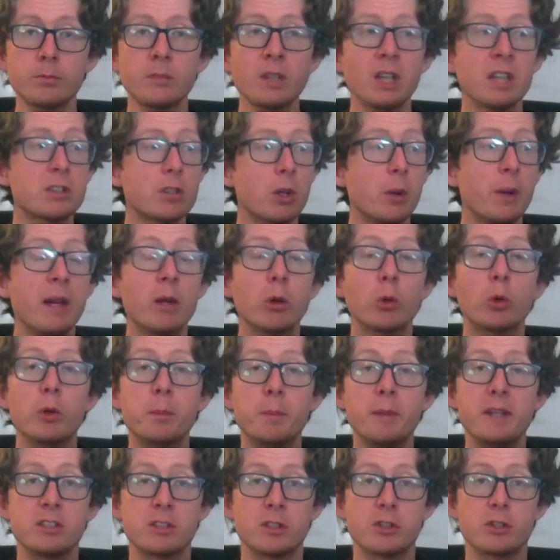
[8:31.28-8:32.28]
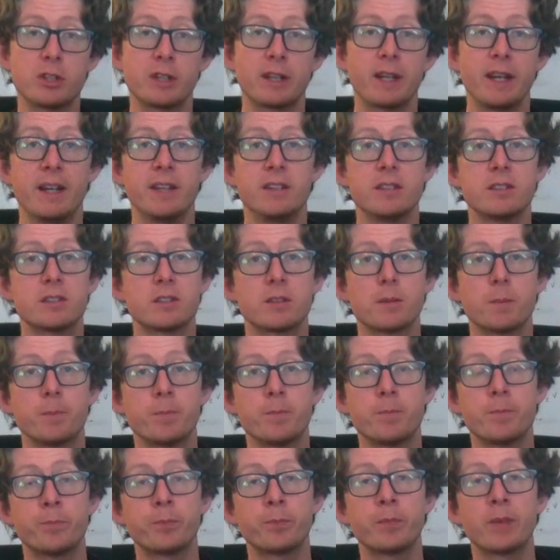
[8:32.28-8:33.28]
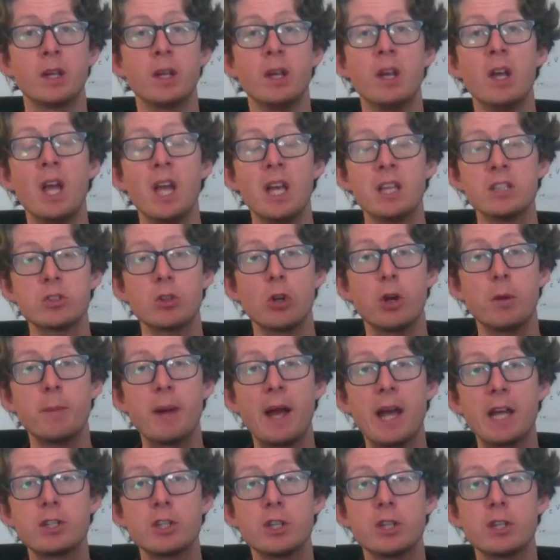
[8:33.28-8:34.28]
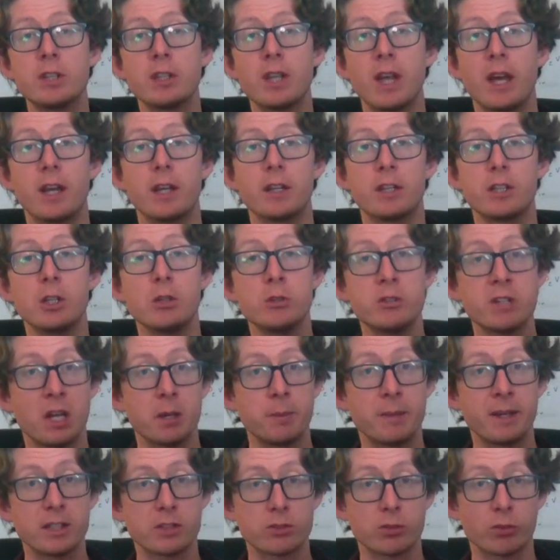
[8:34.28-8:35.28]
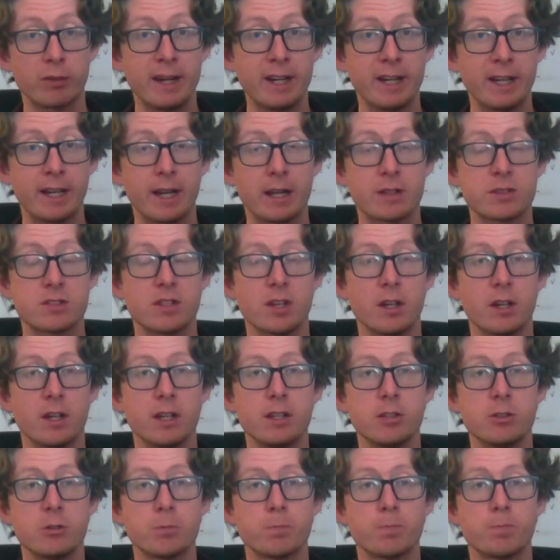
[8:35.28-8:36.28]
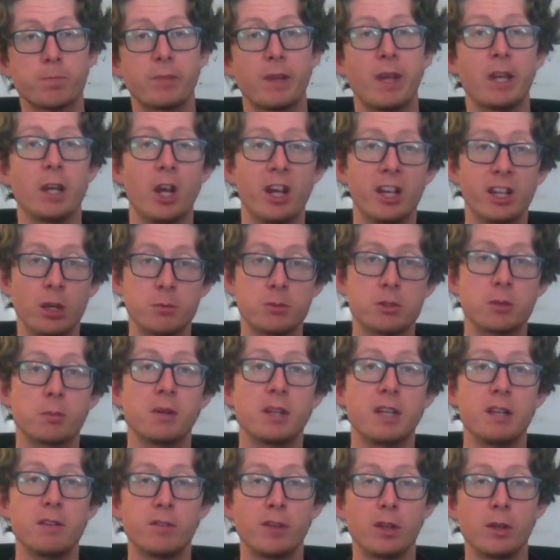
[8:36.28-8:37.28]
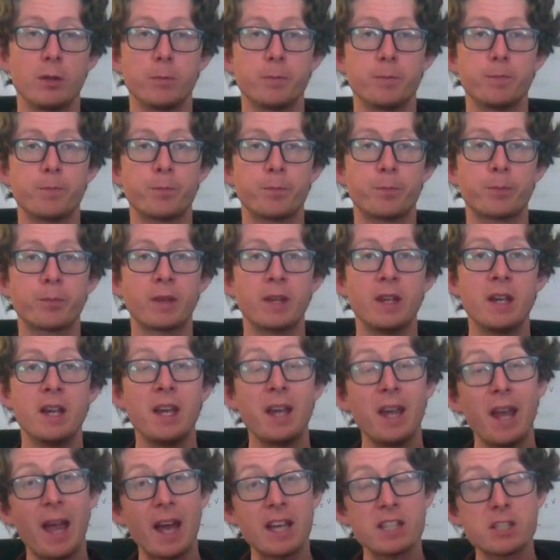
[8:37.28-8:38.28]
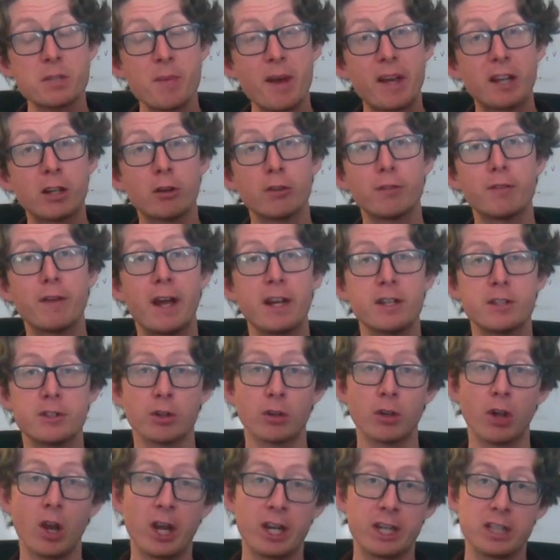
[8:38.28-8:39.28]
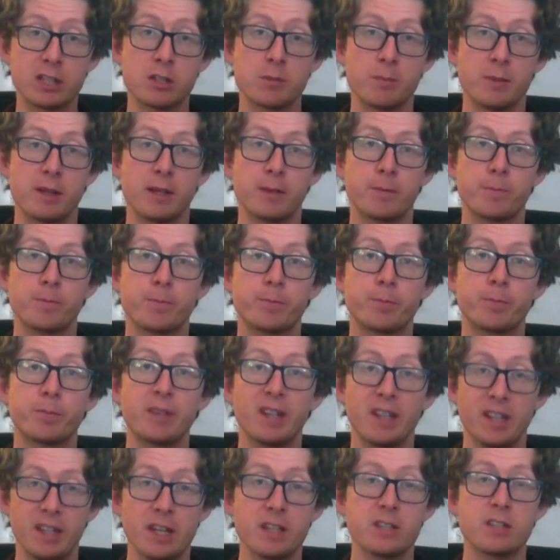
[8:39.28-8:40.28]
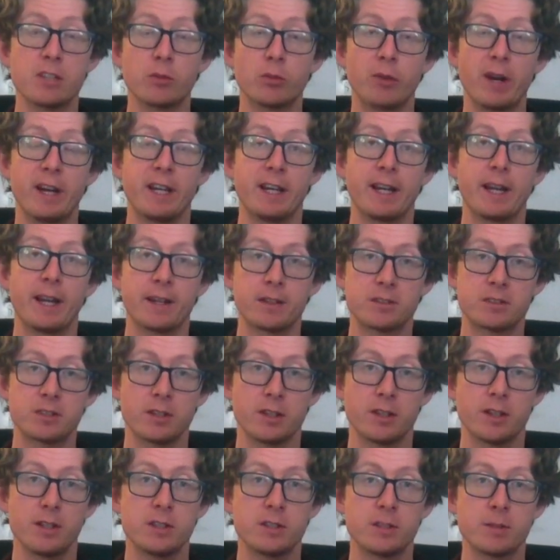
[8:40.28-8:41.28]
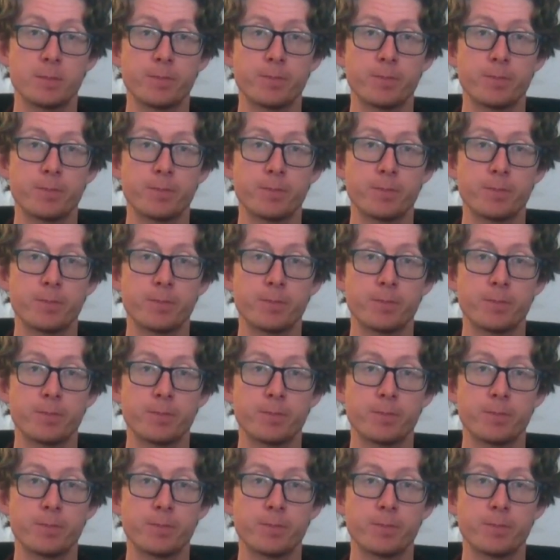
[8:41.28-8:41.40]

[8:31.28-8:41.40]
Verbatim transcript: So here would be such a case. So imagine that you tell me it's raining outside, and I come to believe you. As a matter of fact, you're lying to me. It isn't raining outside.